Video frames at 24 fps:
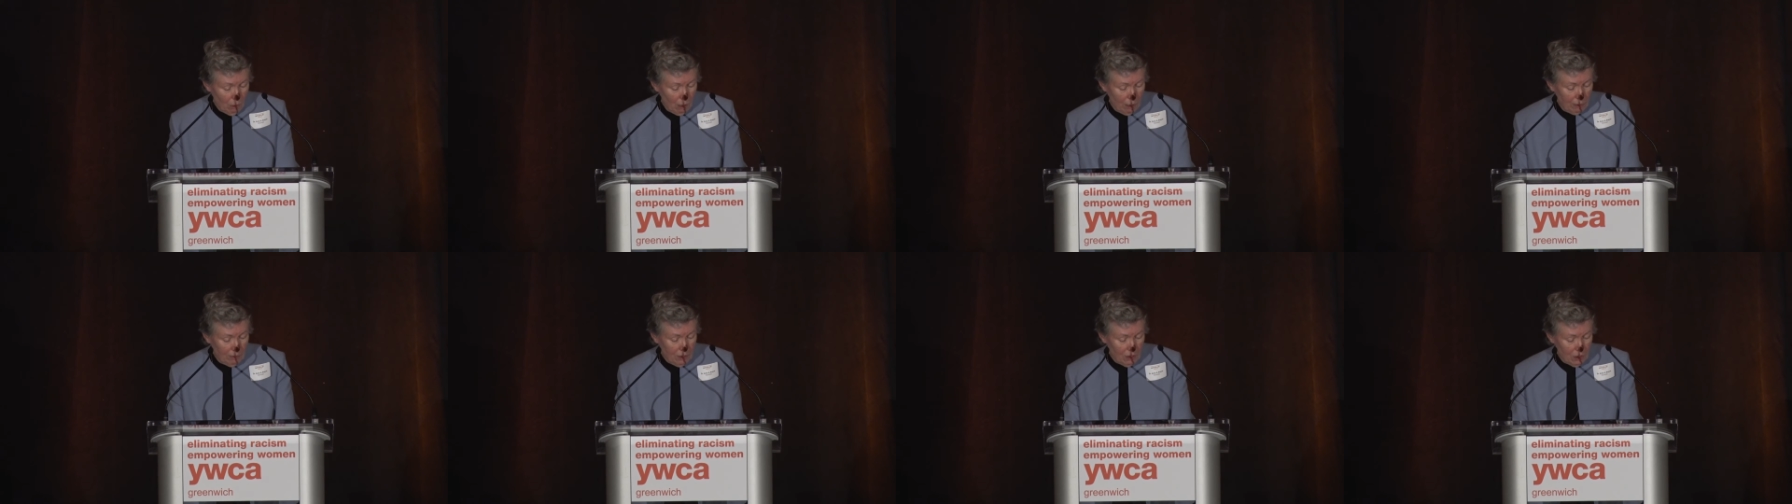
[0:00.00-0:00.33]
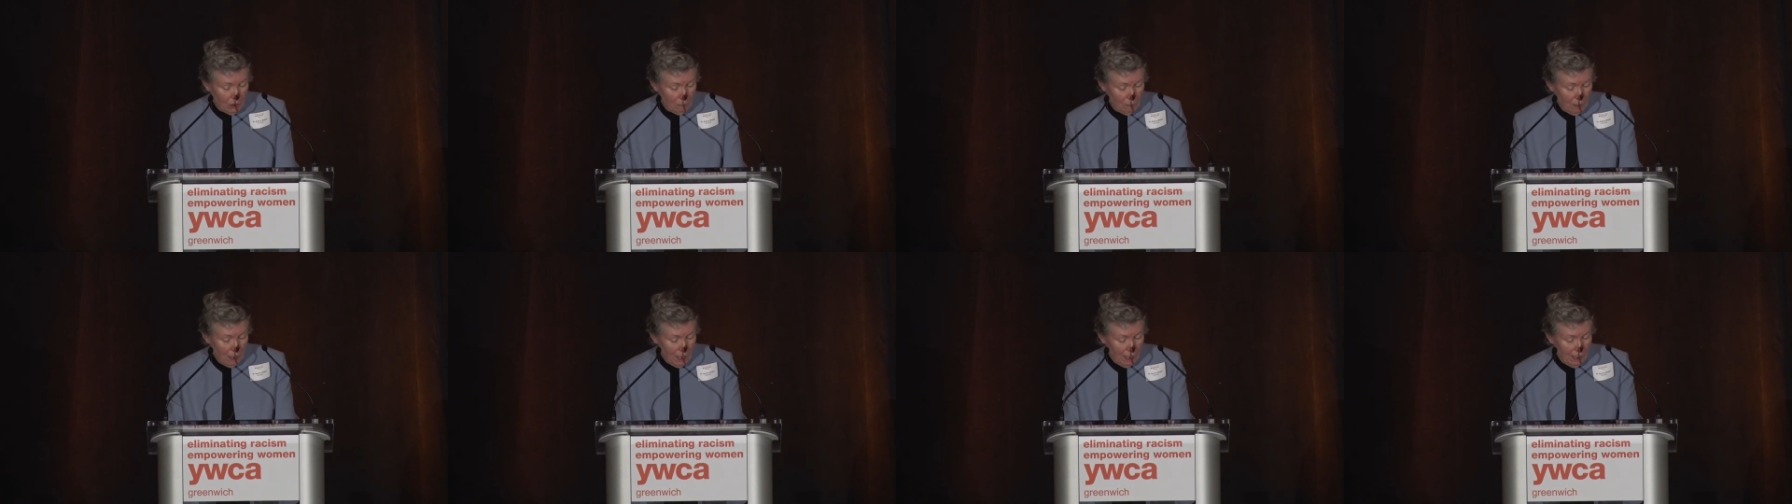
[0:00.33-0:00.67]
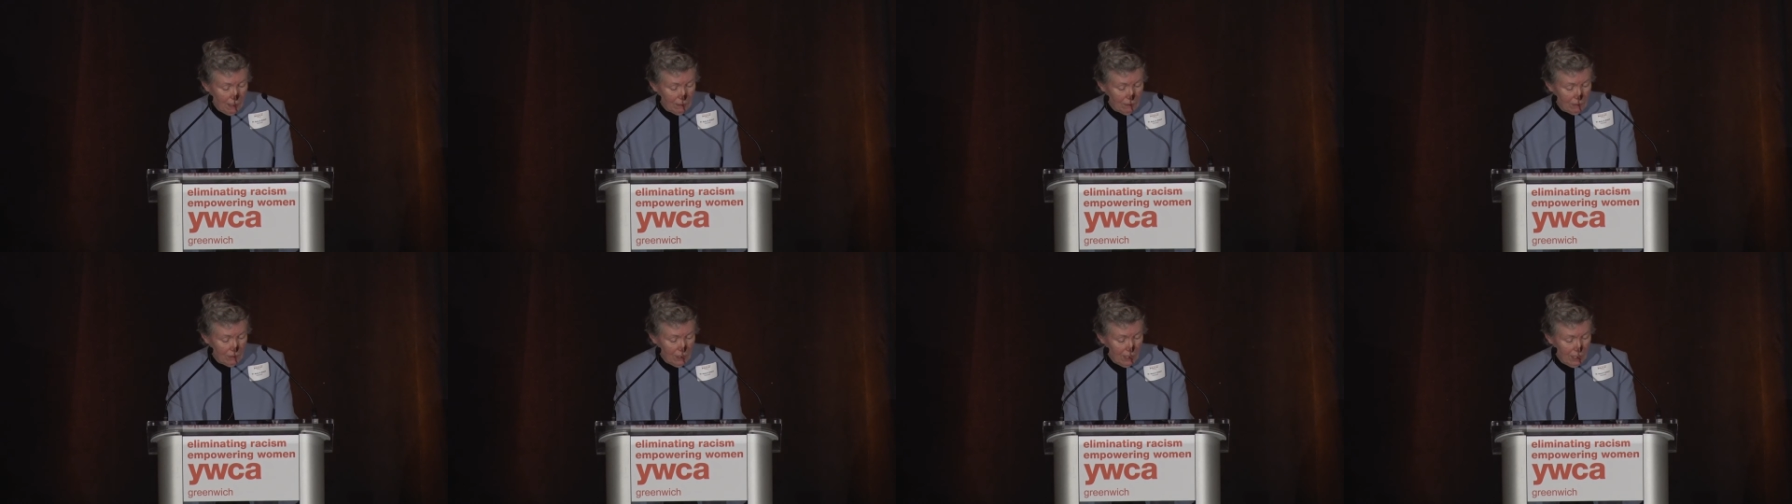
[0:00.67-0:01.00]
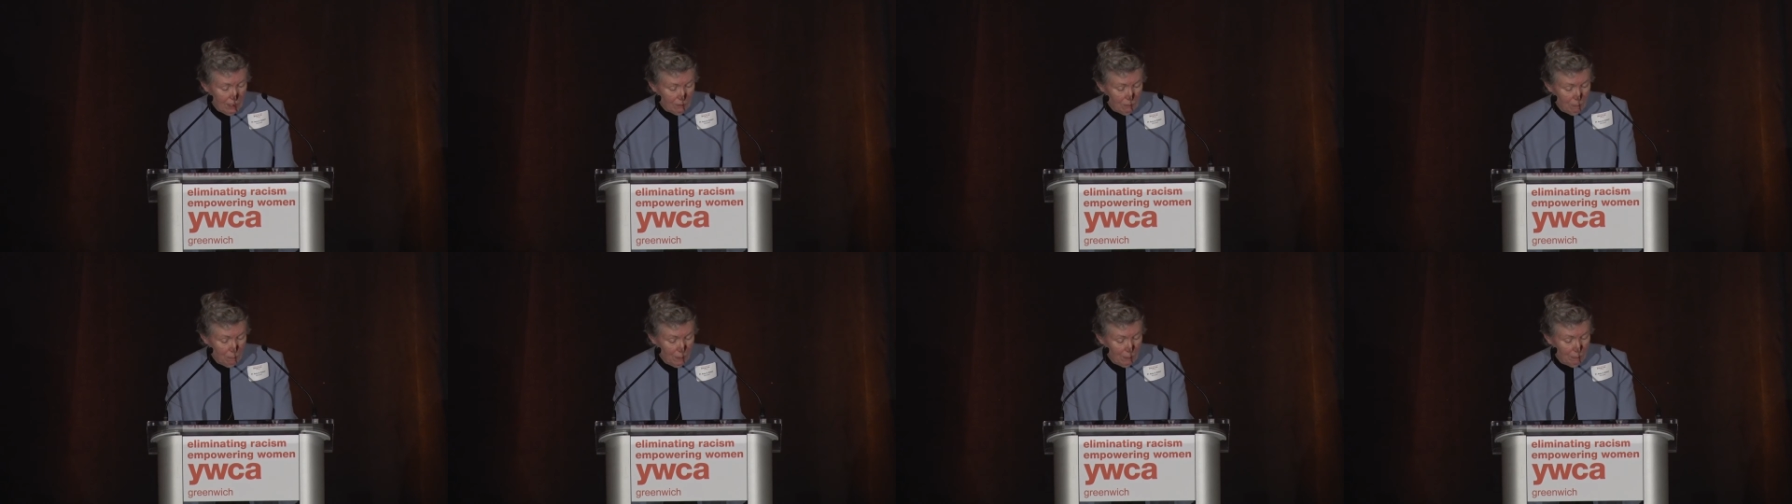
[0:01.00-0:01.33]
on these paths
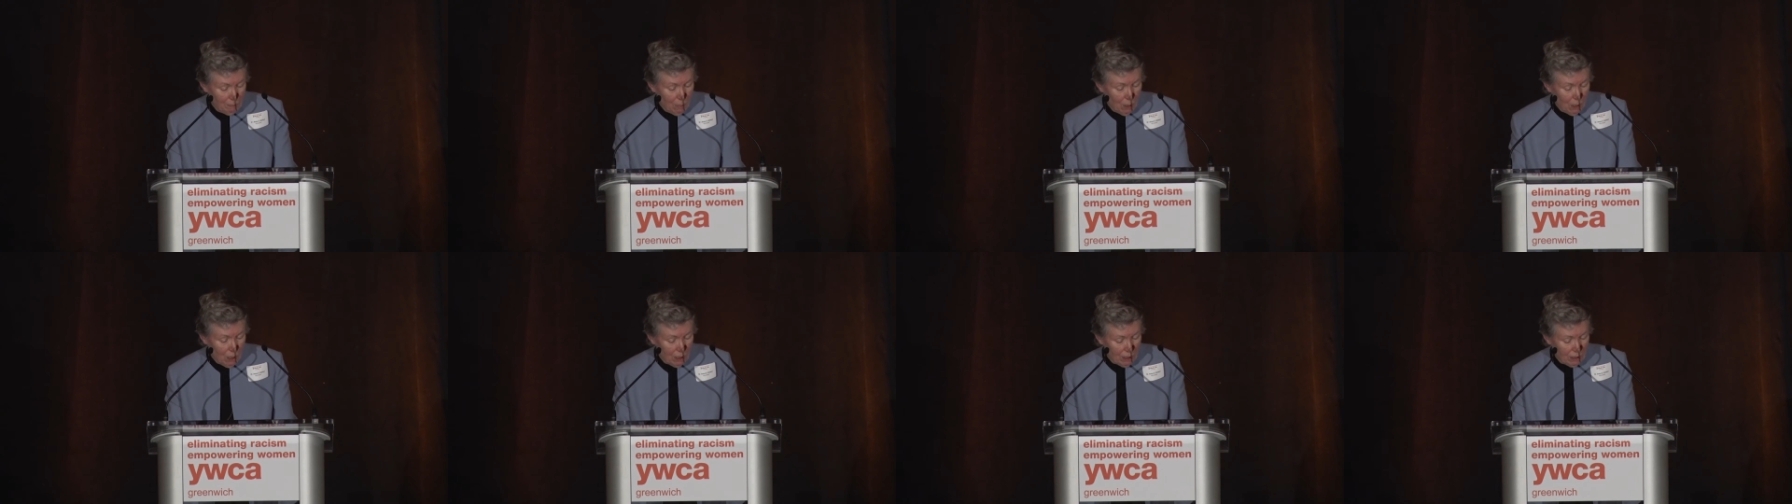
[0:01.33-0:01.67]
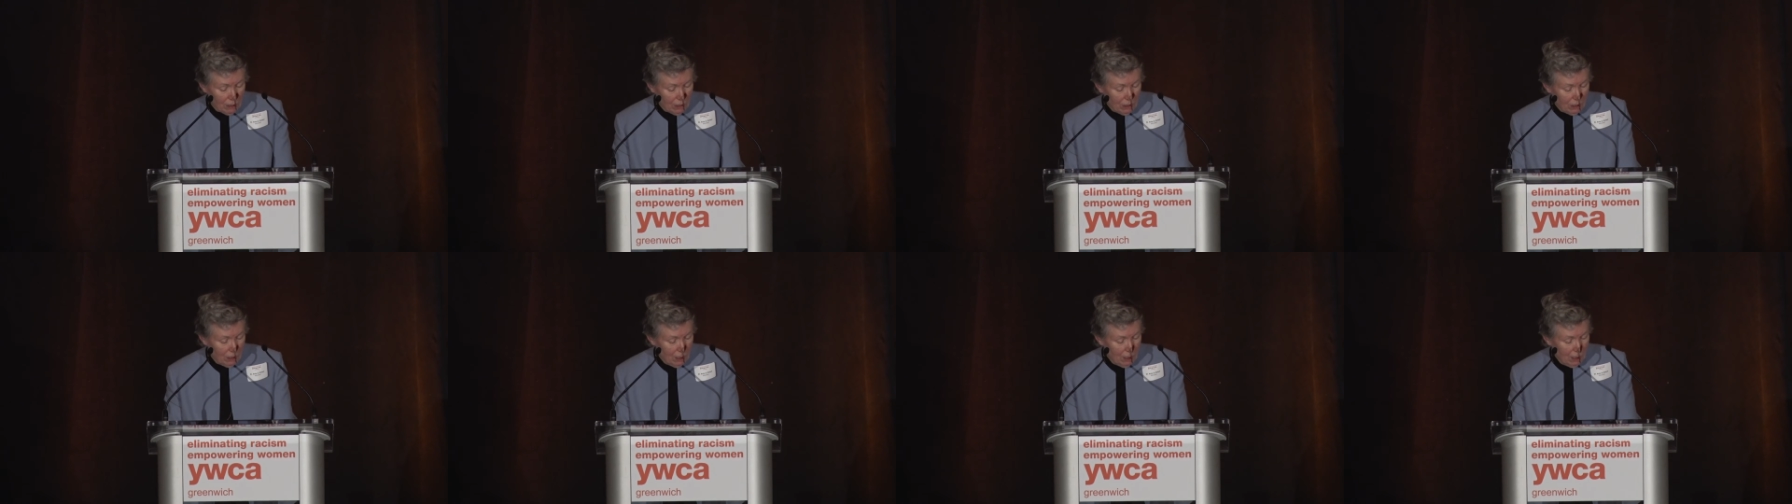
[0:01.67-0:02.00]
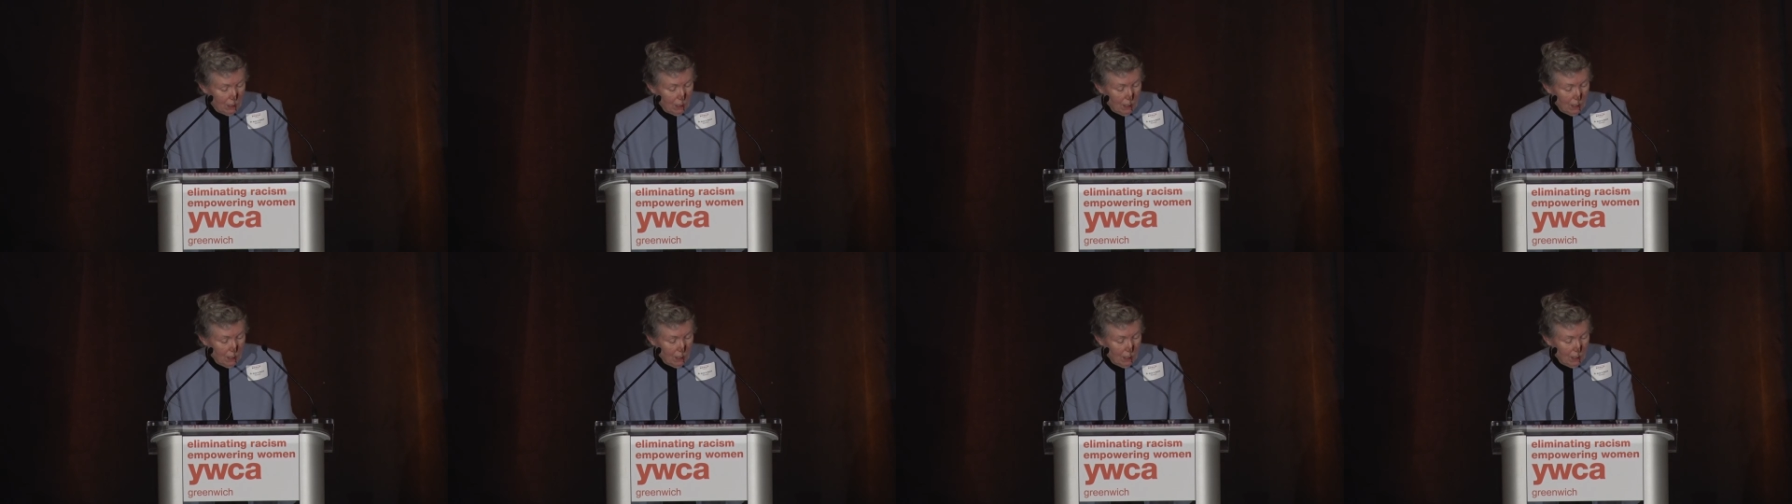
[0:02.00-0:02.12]
has been marked